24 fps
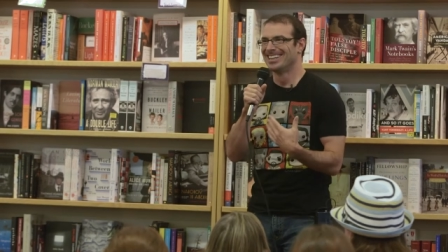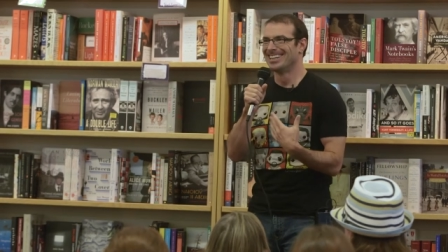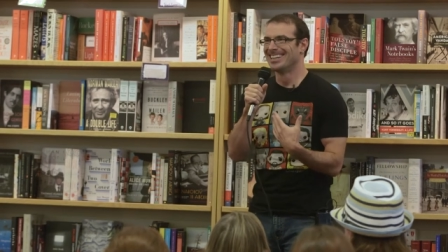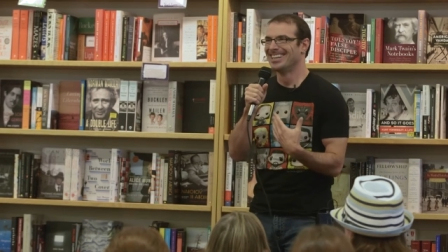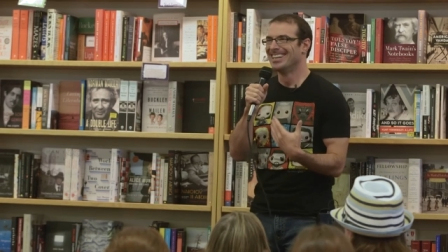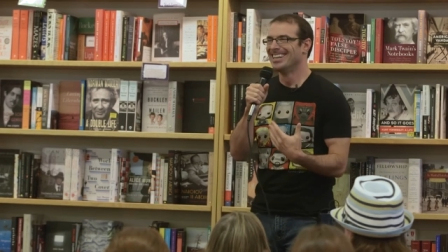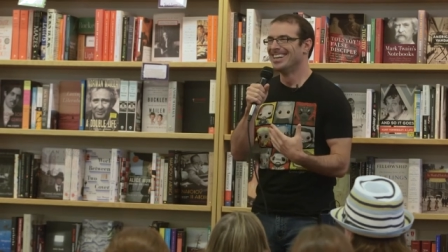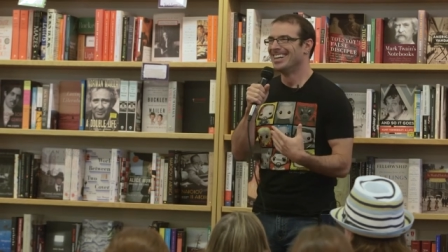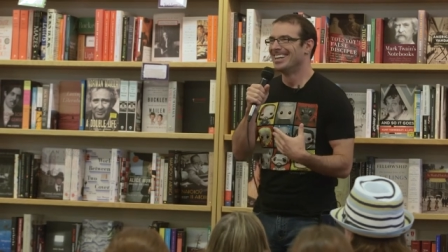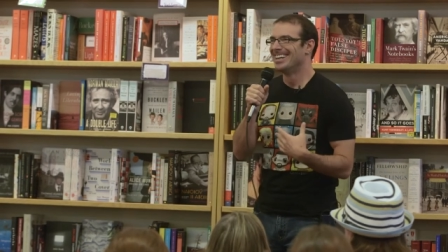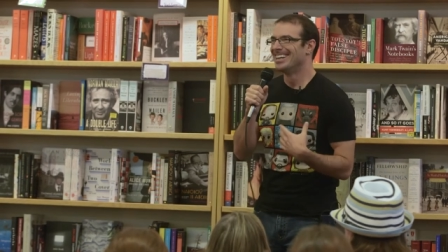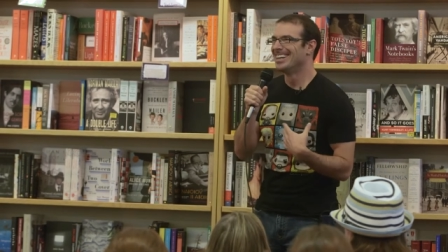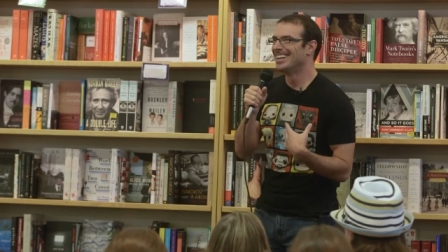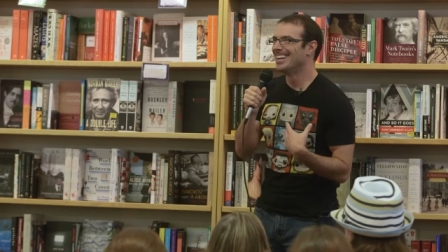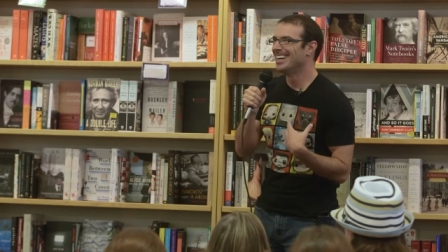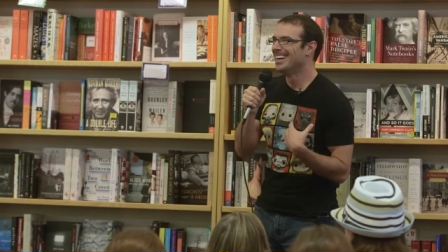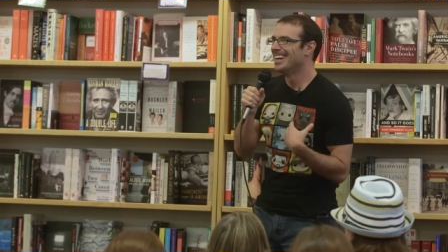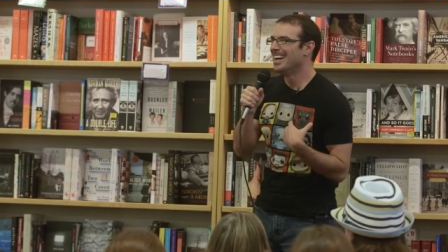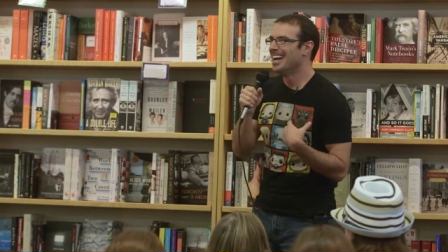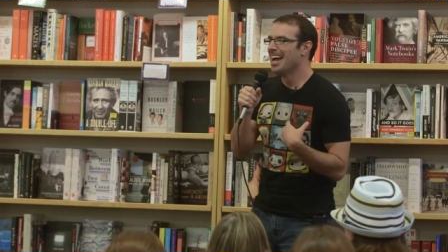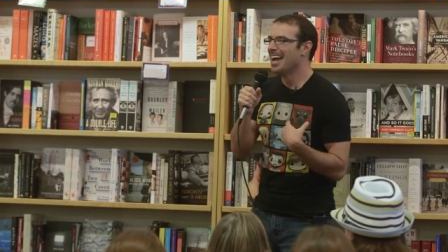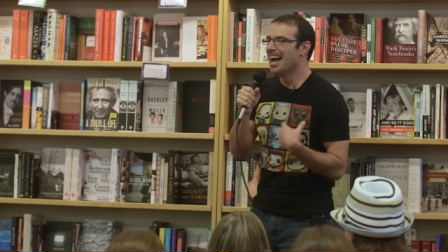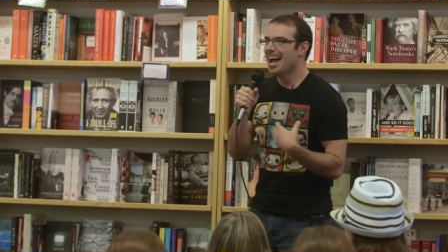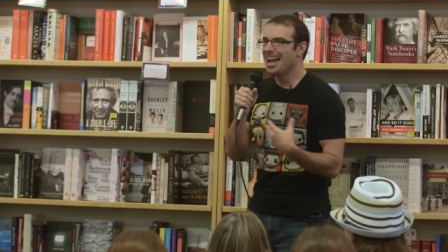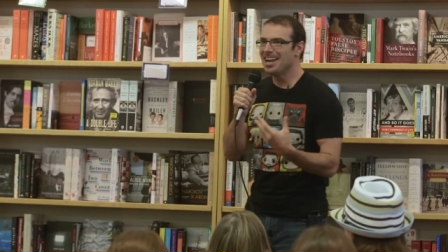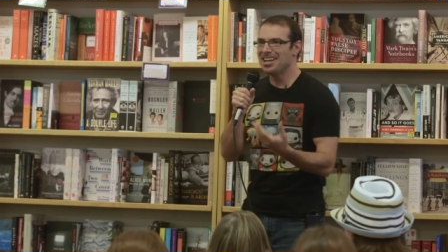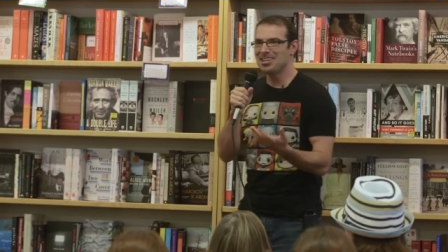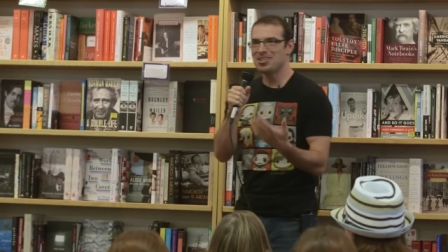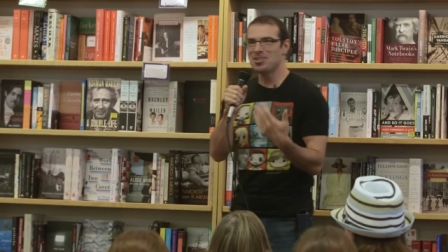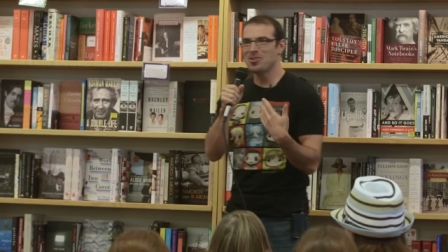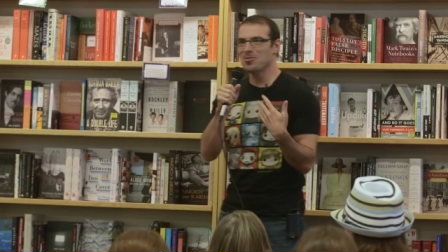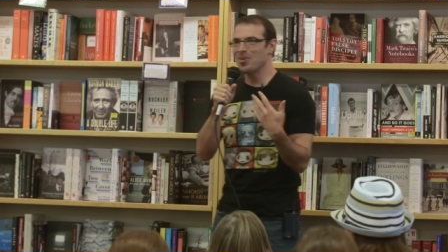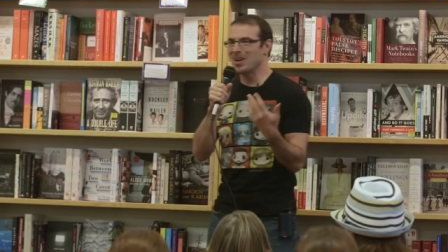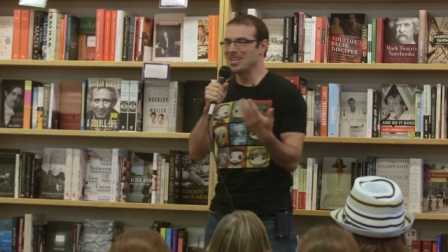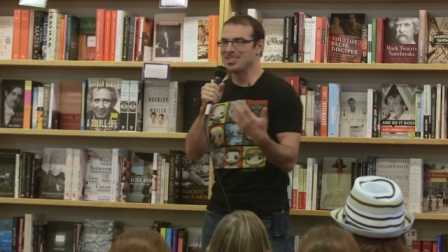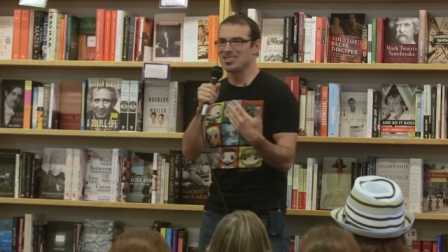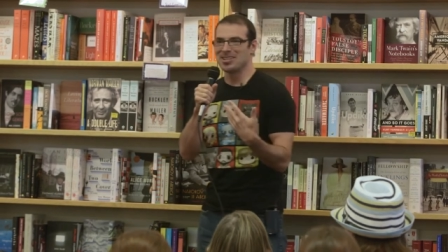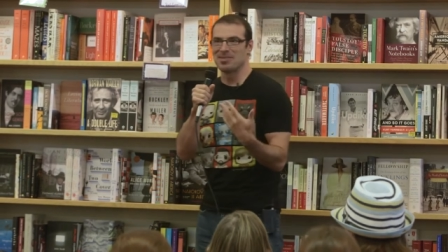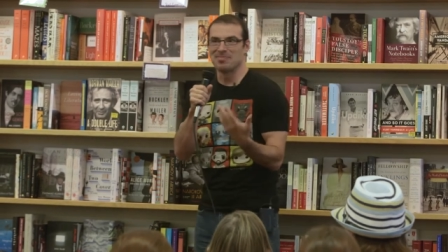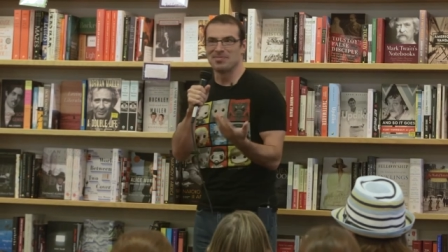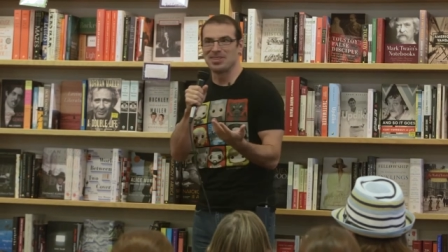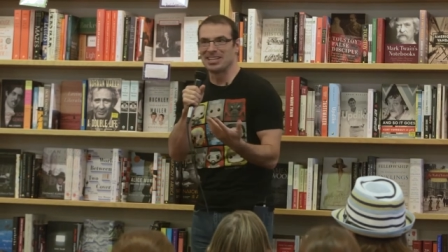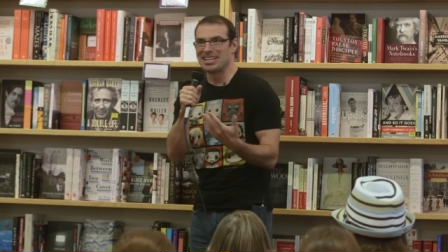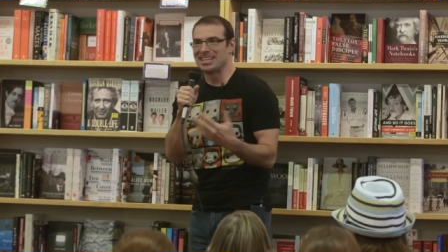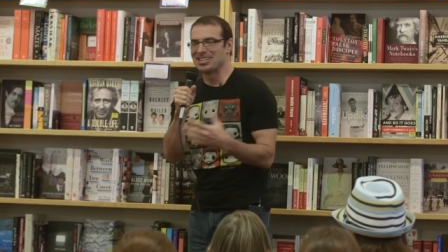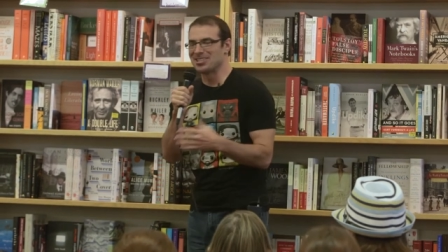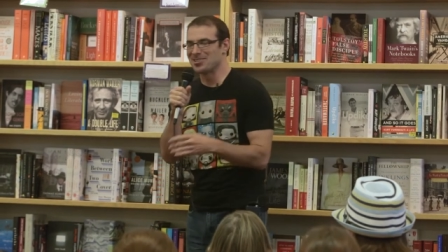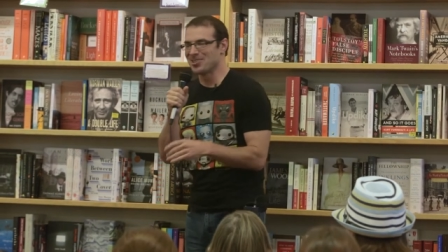I guess you write
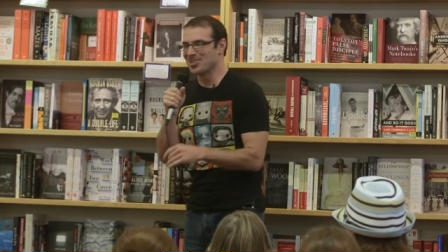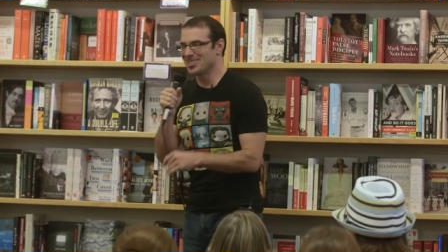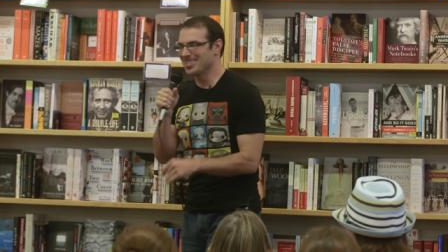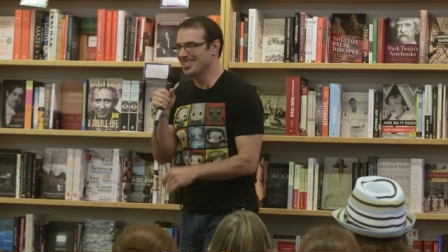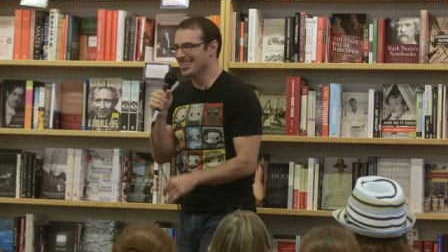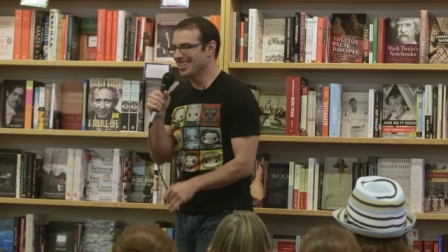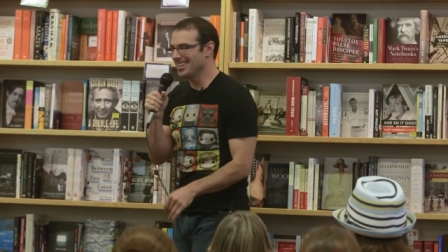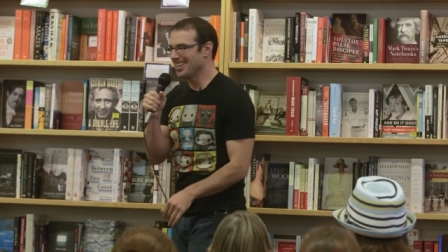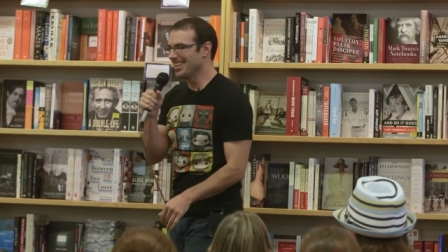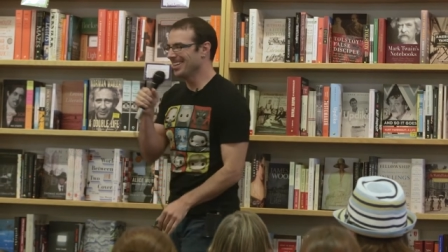something interesting.